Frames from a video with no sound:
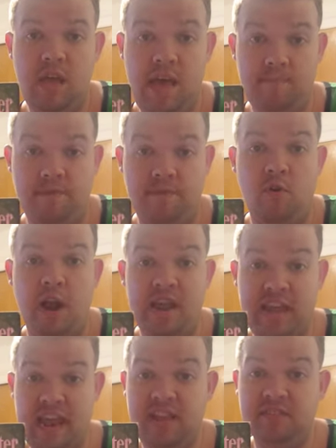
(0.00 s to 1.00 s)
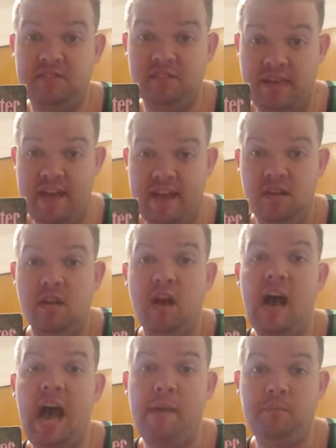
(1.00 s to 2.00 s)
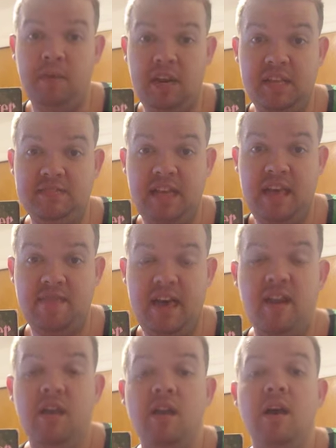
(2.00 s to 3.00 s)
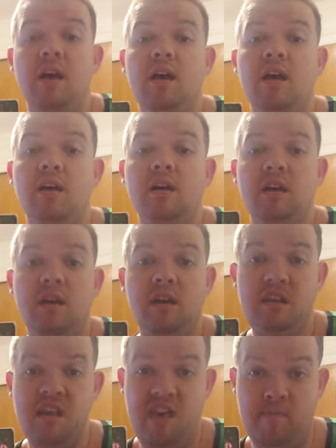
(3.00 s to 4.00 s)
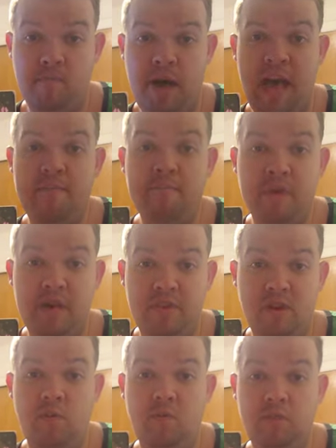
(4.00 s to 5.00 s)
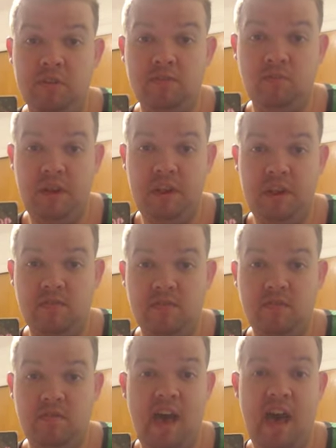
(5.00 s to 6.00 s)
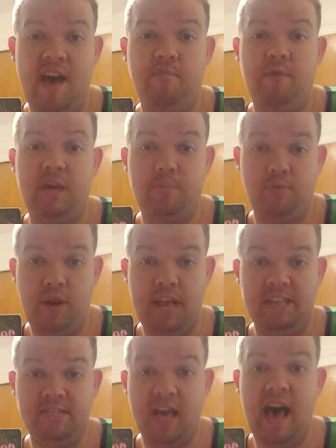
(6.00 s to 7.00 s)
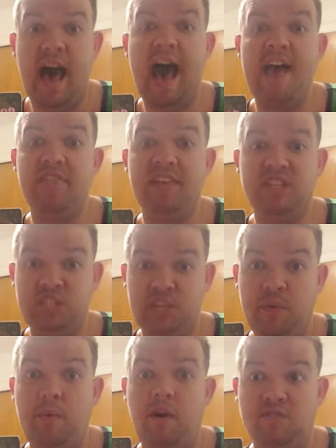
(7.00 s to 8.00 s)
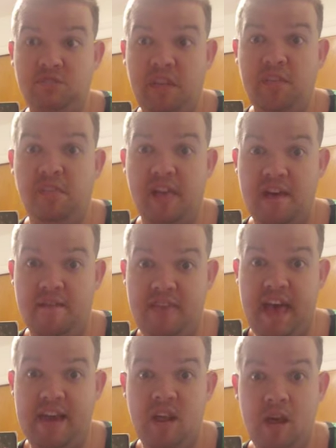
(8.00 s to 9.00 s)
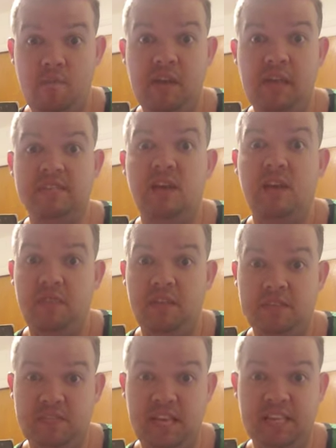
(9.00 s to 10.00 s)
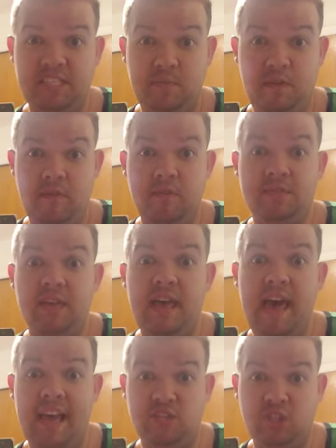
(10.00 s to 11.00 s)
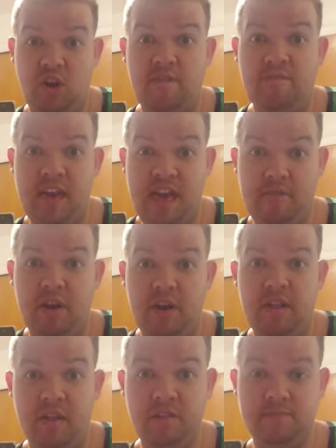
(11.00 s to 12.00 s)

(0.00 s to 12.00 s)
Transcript: And before I get into that, I'm going to say that if my mother was reading Half Blood Prince, I think she would personally love that because the sixth movie was actually her favorite.